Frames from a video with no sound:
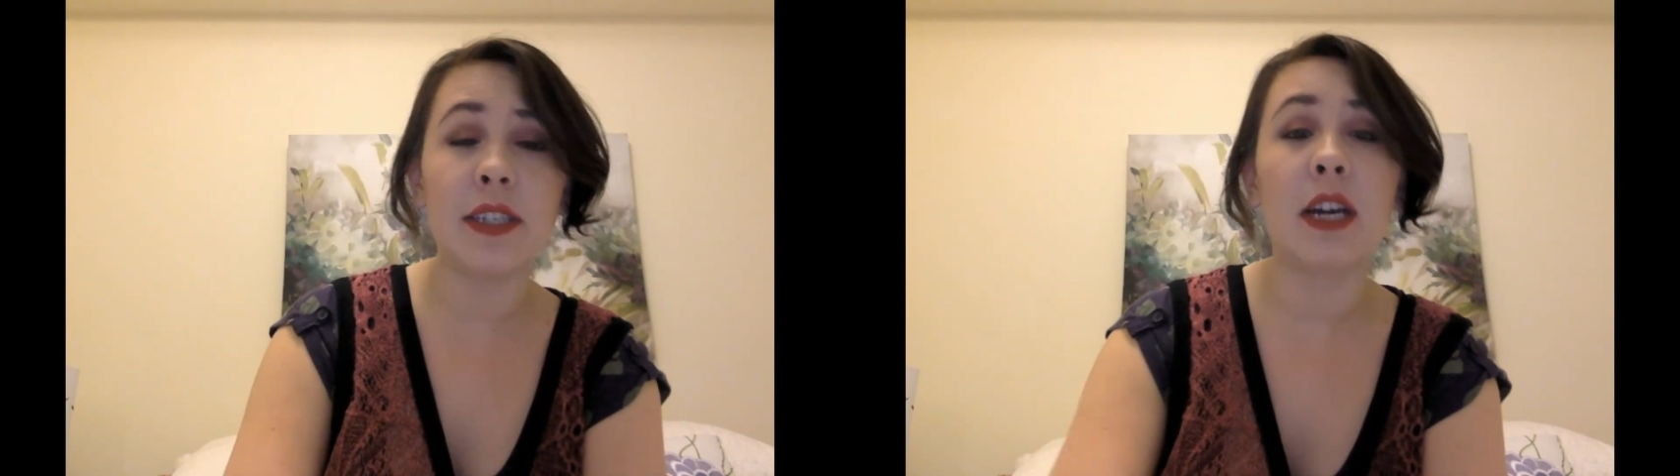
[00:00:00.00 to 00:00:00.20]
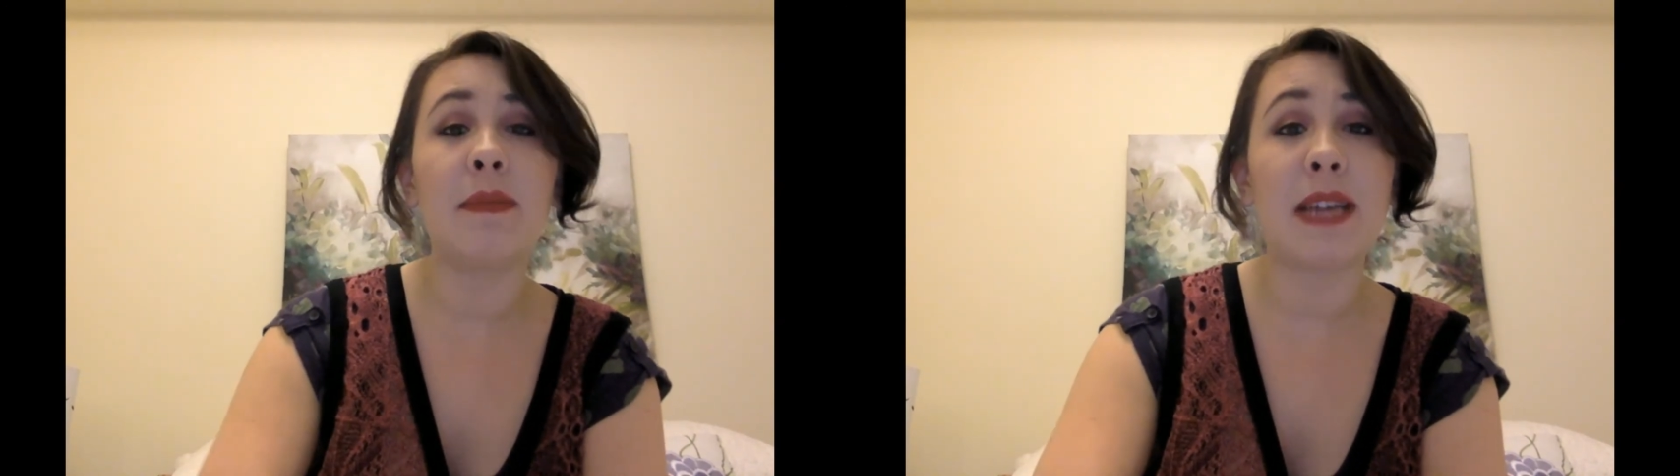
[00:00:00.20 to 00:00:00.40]

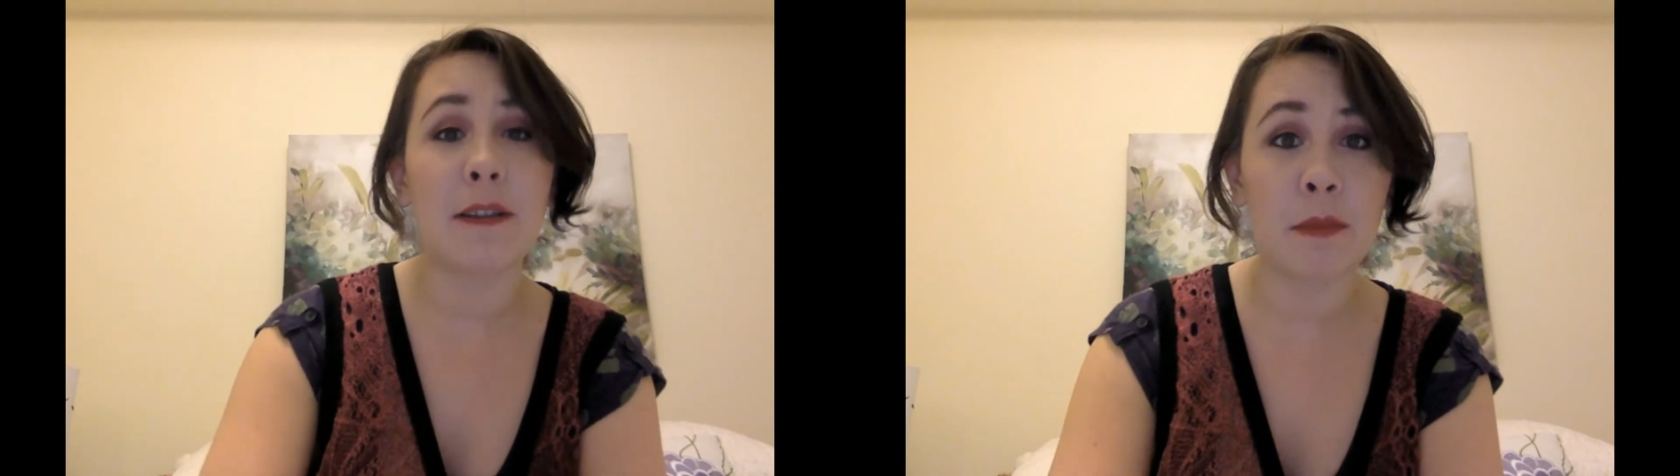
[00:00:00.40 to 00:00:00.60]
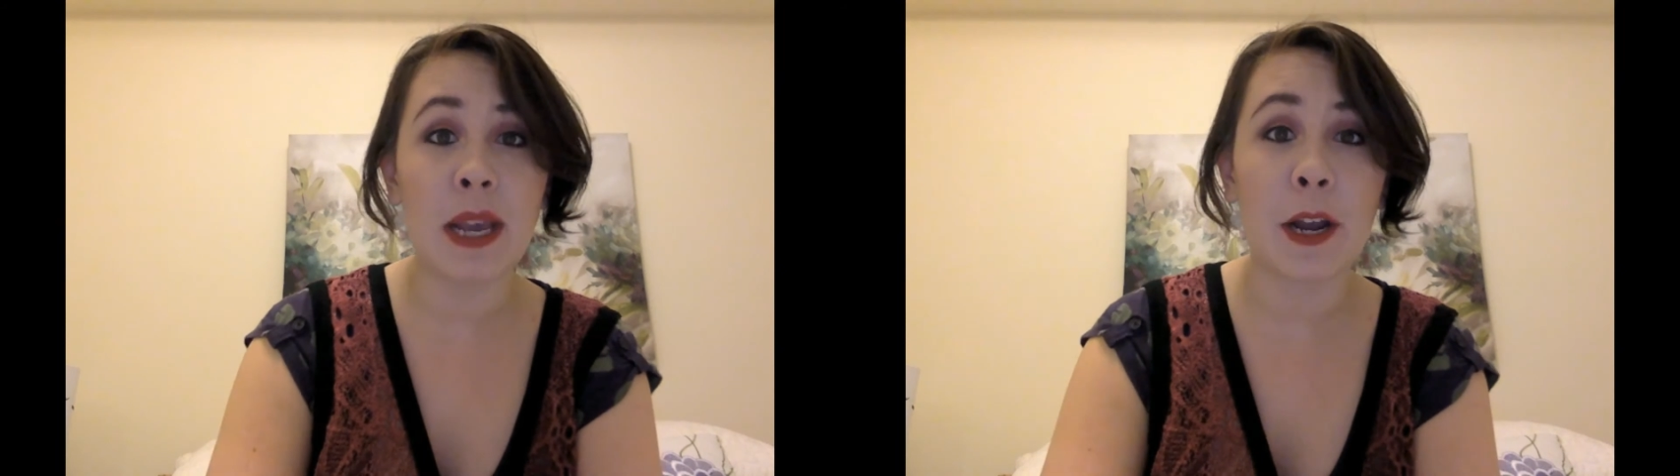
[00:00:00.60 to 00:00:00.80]
to come
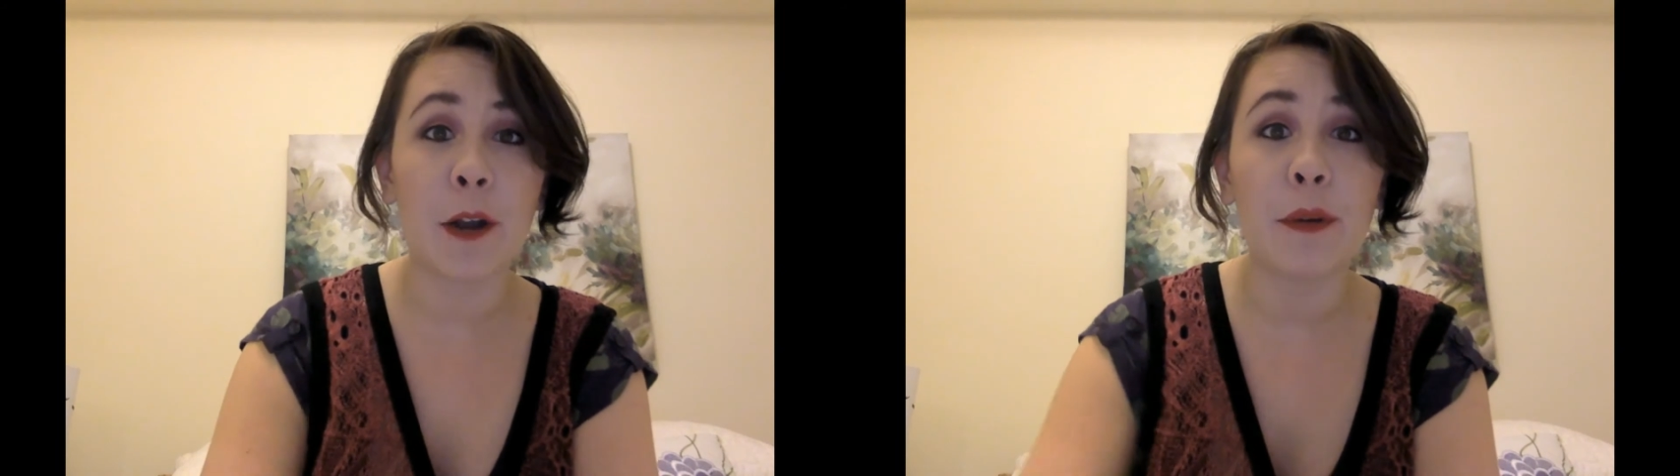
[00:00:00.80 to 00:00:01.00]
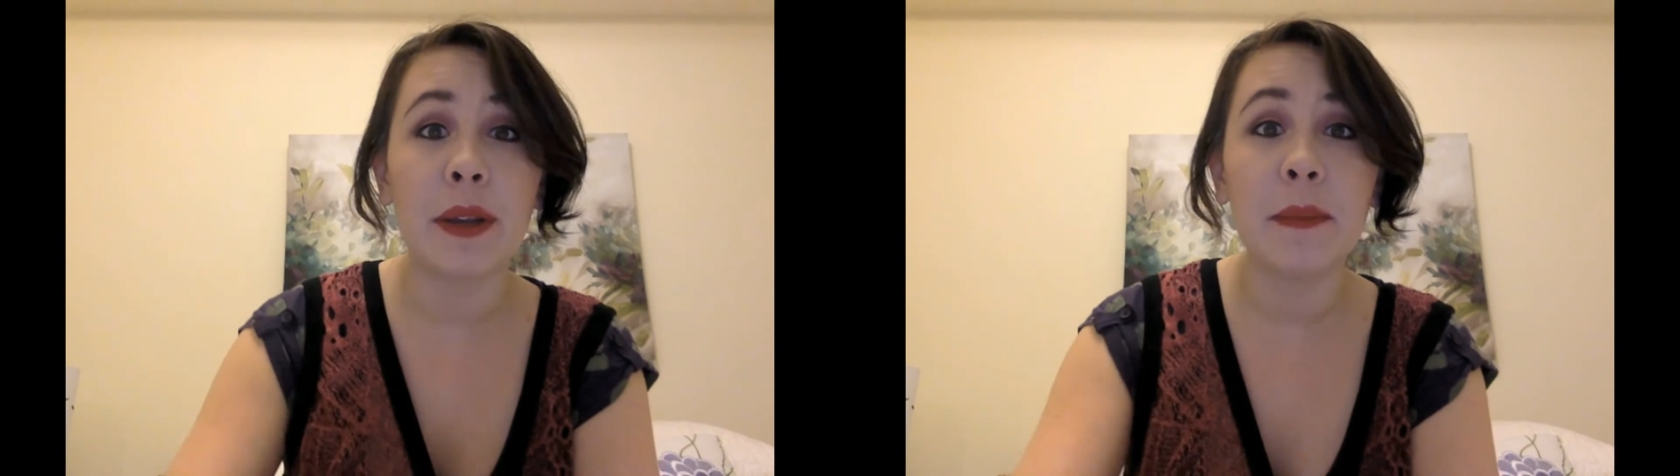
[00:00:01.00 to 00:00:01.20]
down from the
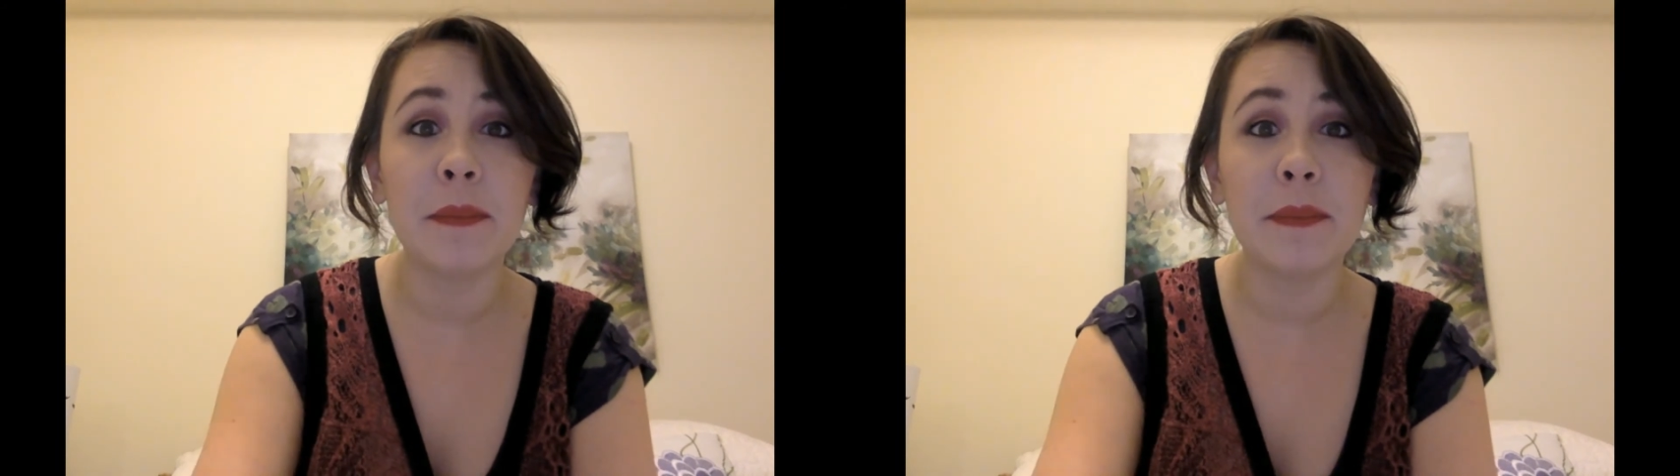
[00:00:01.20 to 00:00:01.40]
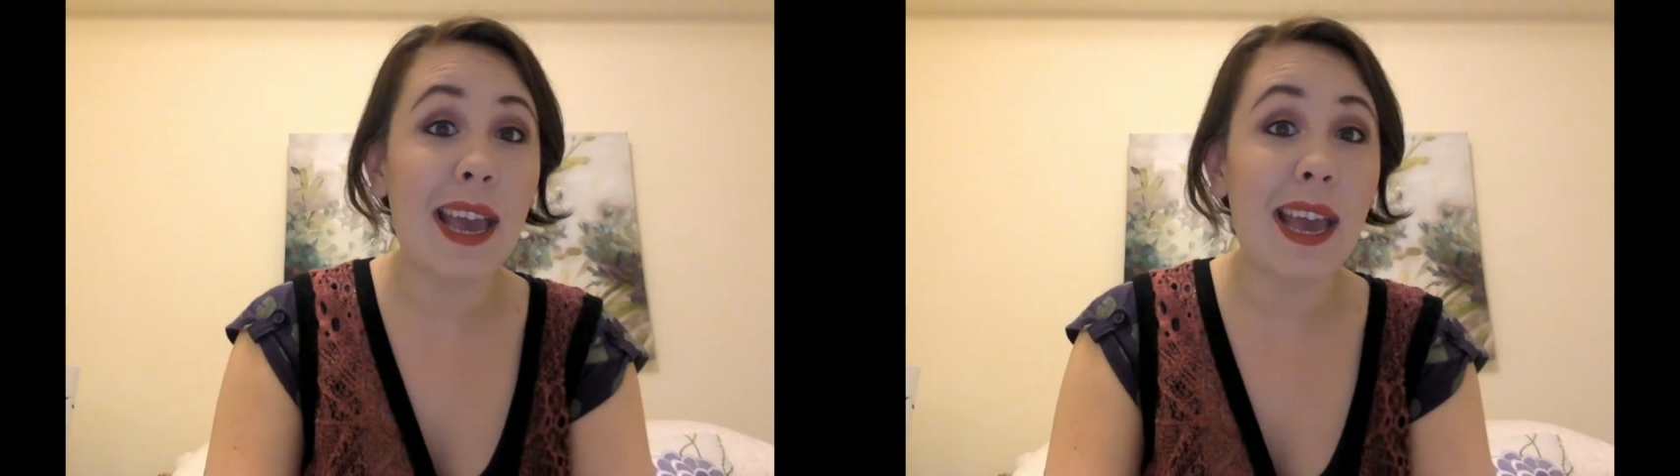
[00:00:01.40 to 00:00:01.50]
heroin.